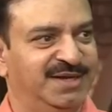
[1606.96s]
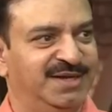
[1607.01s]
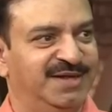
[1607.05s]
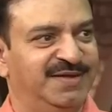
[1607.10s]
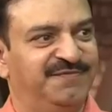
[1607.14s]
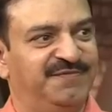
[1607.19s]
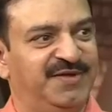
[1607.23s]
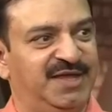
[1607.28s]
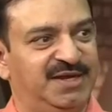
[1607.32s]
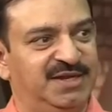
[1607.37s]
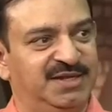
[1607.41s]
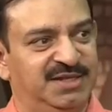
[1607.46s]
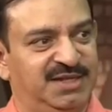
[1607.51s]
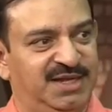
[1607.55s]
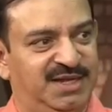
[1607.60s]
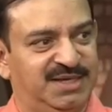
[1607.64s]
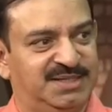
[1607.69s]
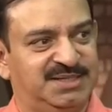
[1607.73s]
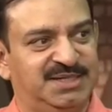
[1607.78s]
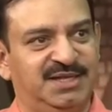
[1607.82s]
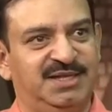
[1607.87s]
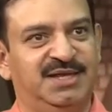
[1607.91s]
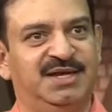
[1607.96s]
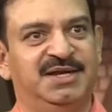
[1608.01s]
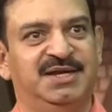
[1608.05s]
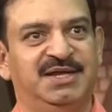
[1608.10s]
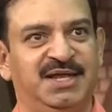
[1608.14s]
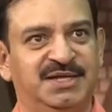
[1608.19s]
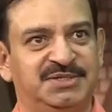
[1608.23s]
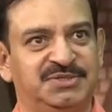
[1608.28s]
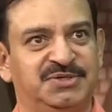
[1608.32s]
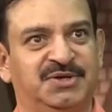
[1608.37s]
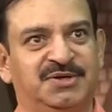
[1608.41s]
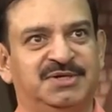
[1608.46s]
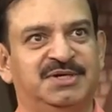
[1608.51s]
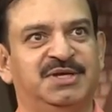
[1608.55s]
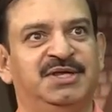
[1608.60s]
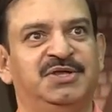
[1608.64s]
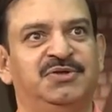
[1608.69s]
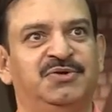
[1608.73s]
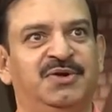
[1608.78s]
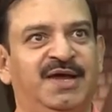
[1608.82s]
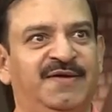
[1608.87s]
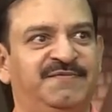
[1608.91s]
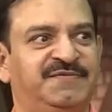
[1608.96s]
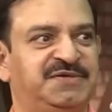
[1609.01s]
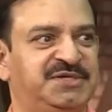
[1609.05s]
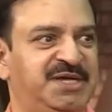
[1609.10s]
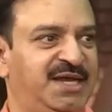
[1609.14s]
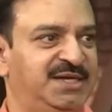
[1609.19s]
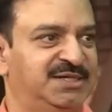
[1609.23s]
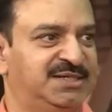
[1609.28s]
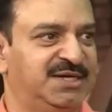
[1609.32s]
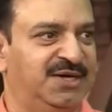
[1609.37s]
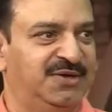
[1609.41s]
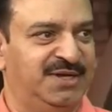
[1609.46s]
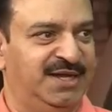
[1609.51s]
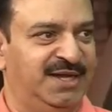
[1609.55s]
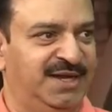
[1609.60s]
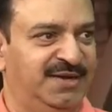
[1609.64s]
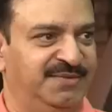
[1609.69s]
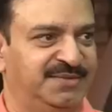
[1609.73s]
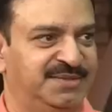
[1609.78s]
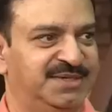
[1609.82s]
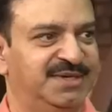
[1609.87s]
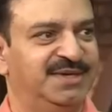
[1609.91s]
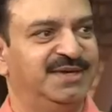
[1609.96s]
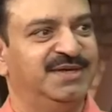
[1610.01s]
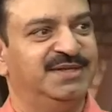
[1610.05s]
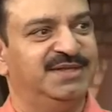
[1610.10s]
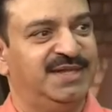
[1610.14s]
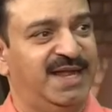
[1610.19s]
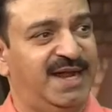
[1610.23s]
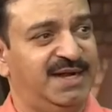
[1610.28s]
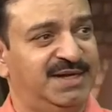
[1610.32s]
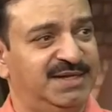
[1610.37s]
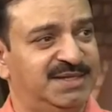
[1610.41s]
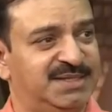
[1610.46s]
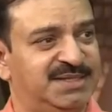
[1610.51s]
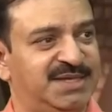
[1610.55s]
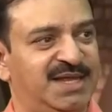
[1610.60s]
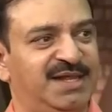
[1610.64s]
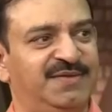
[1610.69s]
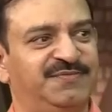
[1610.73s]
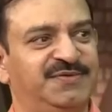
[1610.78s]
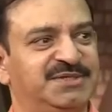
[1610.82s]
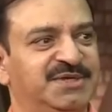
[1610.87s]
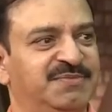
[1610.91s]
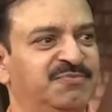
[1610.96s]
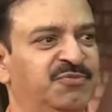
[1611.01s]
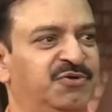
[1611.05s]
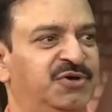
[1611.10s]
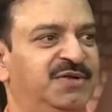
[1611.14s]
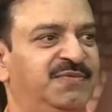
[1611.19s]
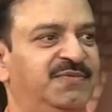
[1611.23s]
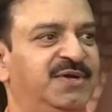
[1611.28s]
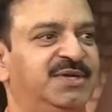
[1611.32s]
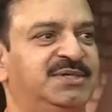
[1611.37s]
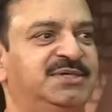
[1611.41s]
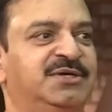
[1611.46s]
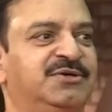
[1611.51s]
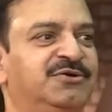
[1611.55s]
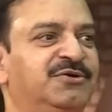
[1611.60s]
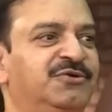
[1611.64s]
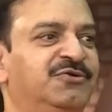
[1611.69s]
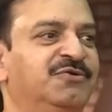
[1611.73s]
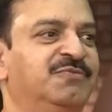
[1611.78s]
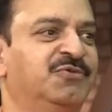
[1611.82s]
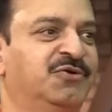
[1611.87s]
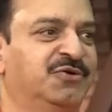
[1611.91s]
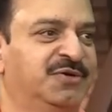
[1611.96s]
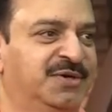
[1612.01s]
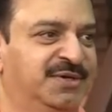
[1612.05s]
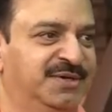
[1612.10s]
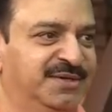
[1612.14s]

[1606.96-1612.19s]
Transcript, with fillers: wherein they say that, yes, doctor, you have changed our lives. That itself is a motivation to do more.